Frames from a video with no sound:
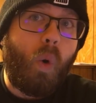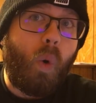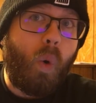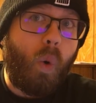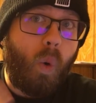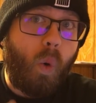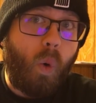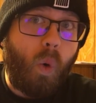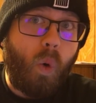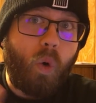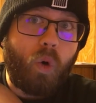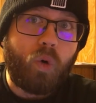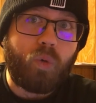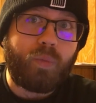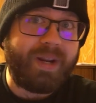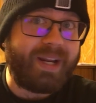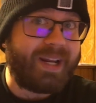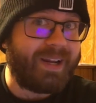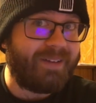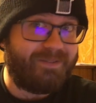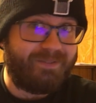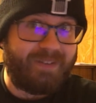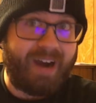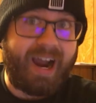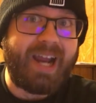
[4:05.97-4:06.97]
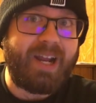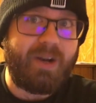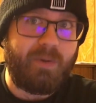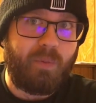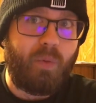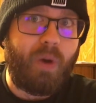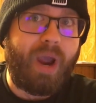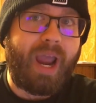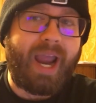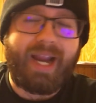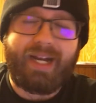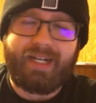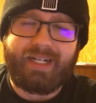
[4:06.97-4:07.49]
or we can find a
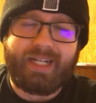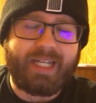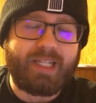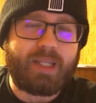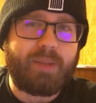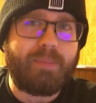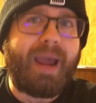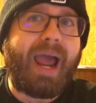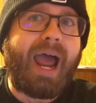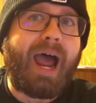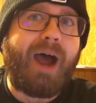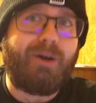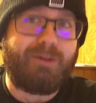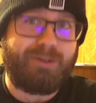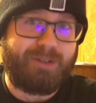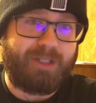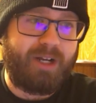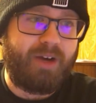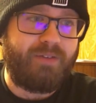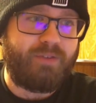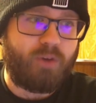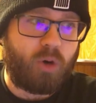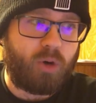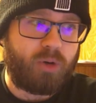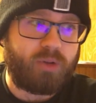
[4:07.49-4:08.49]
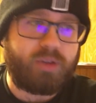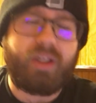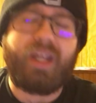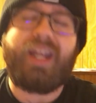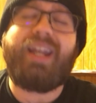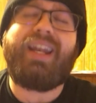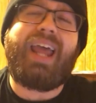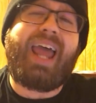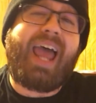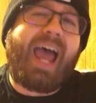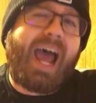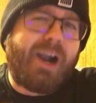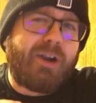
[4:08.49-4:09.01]
way to get them out of Earth
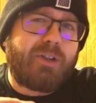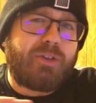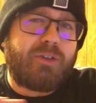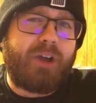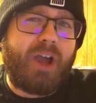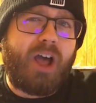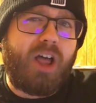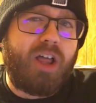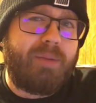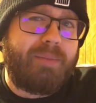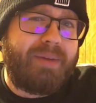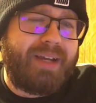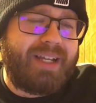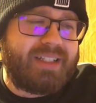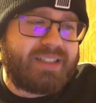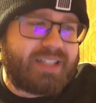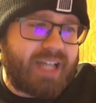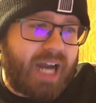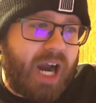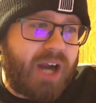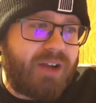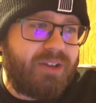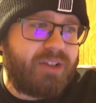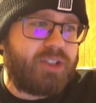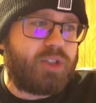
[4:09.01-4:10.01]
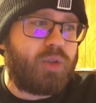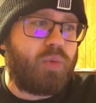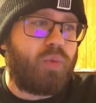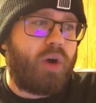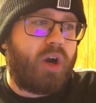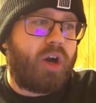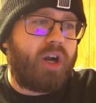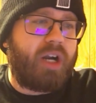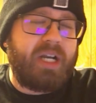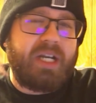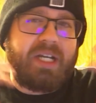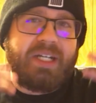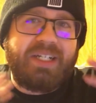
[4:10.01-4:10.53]
and out of their element entirely to
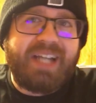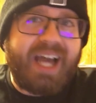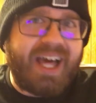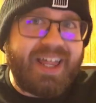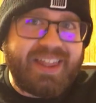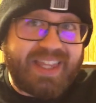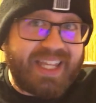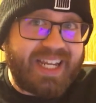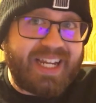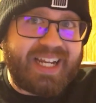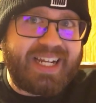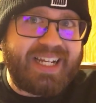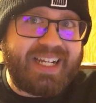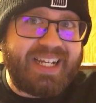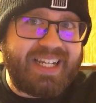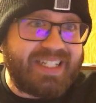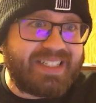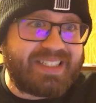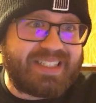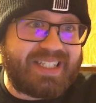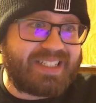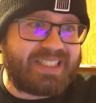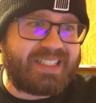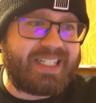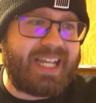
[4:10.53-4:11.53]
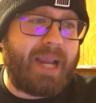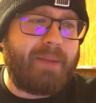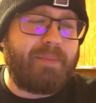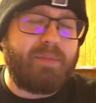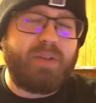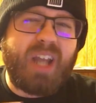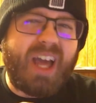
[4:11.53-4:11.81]
where nothing is the same.